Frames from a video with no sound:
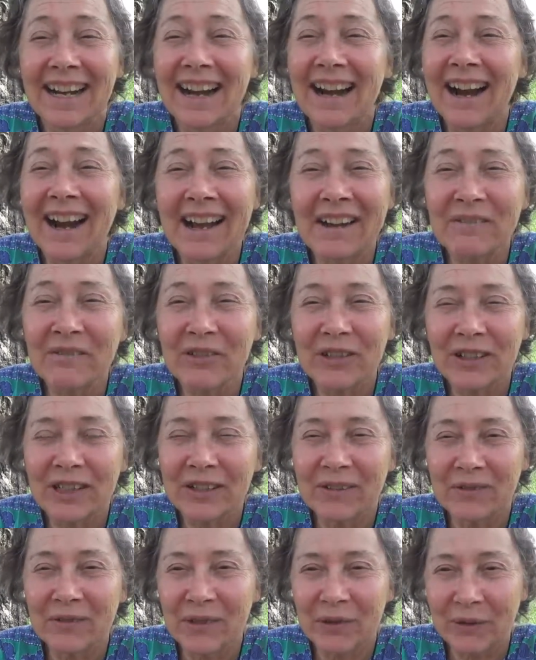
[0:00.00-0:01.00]
I
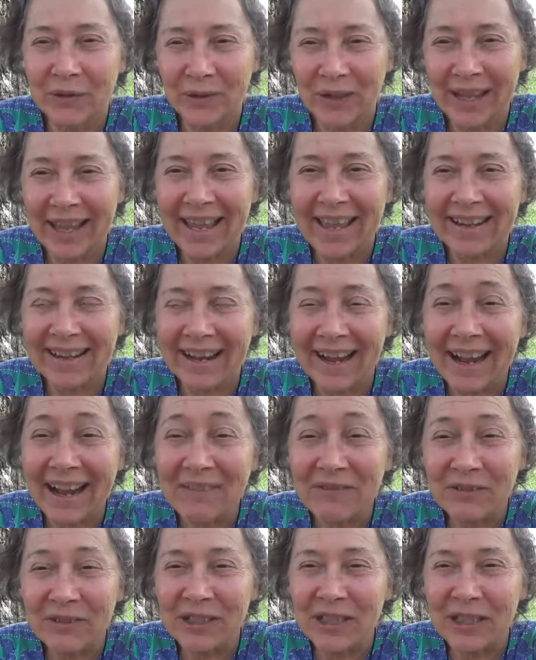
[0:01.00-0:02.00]
forgive you, and I
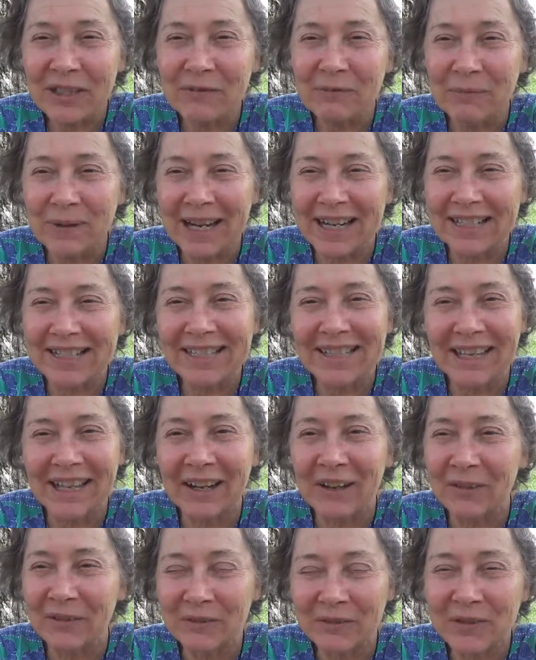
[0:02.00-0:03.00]
forgive
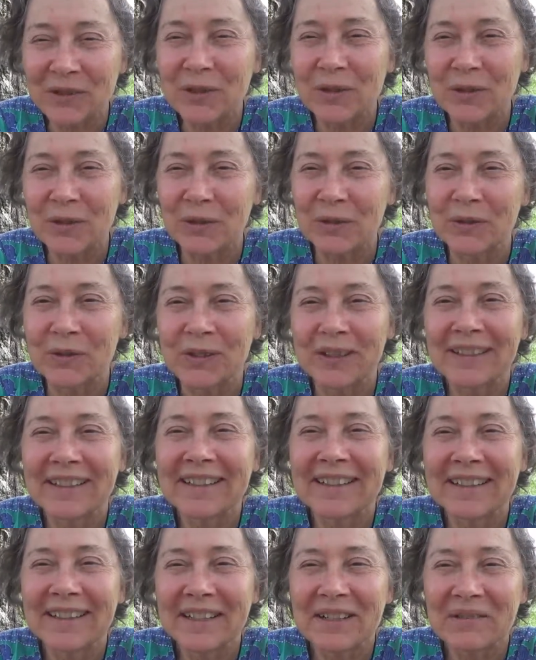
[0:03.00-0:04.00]
myself too
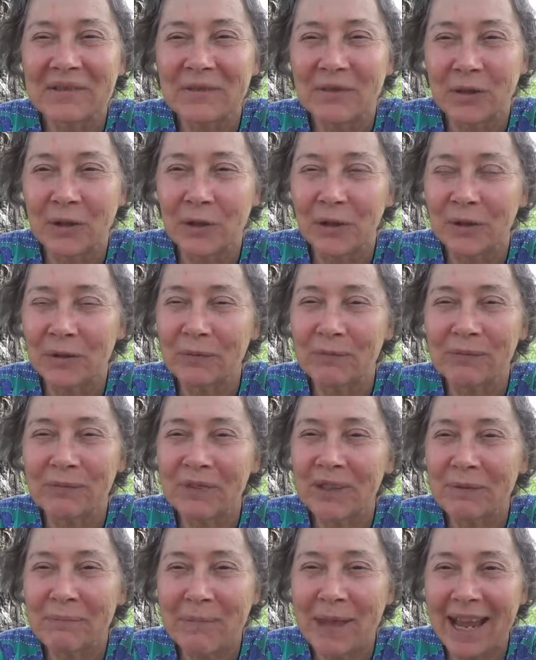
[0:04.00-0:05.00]
for
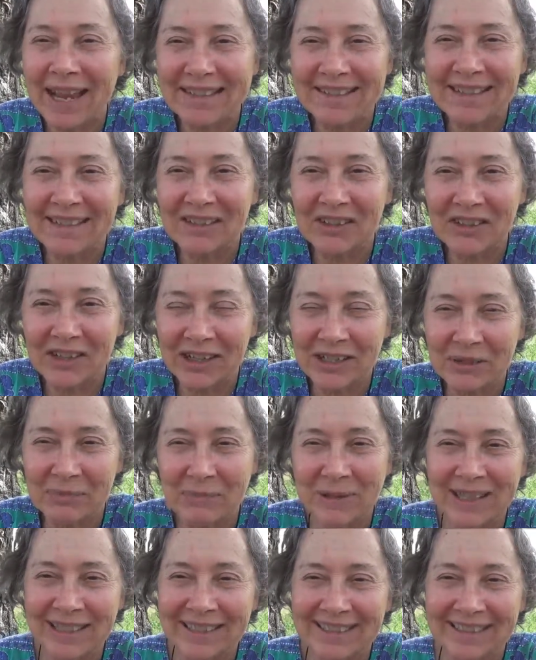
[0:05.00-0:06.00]
passing
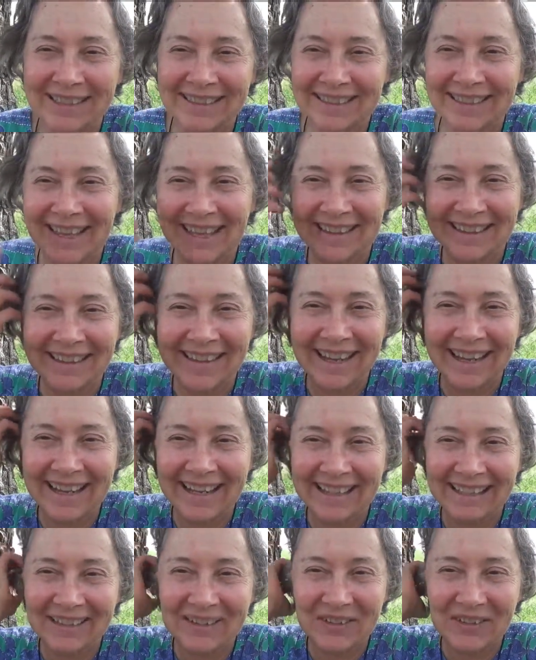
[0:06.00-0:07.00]
judgment and like
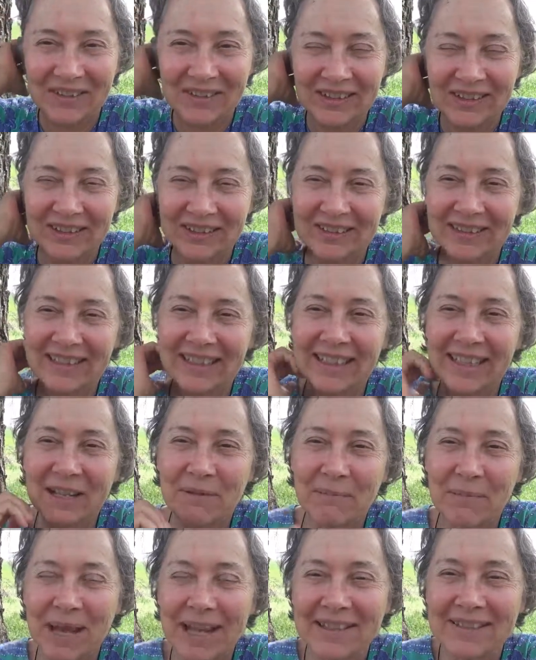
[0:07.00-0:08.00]
that, you know.
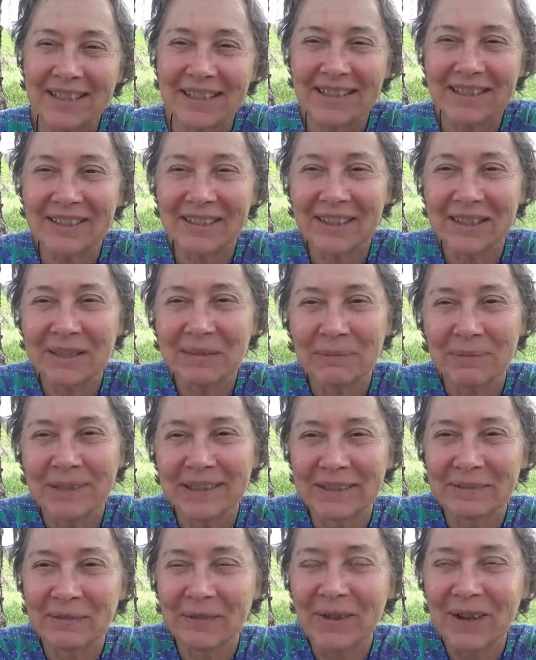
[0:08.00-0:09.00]
Passing
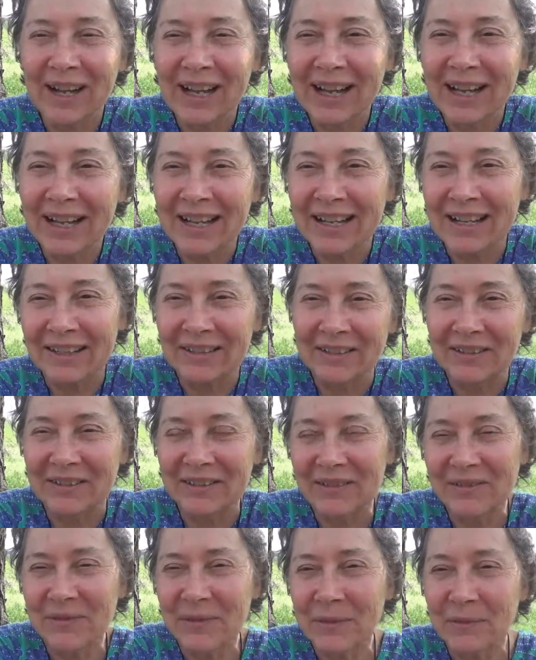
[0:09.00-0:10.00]
judgment, wow,
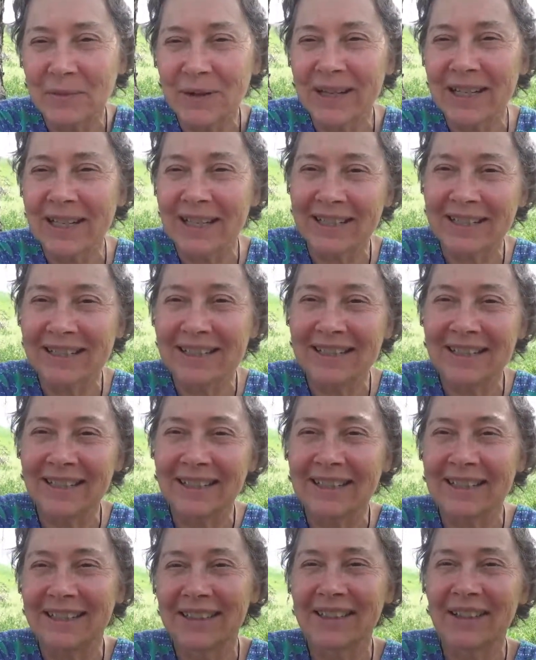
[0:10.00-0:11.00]
what a way to get
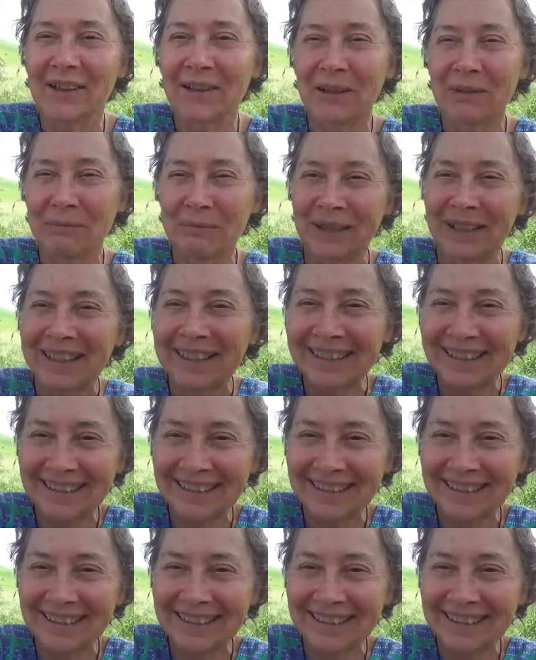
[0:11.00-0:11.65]
stuck in karma.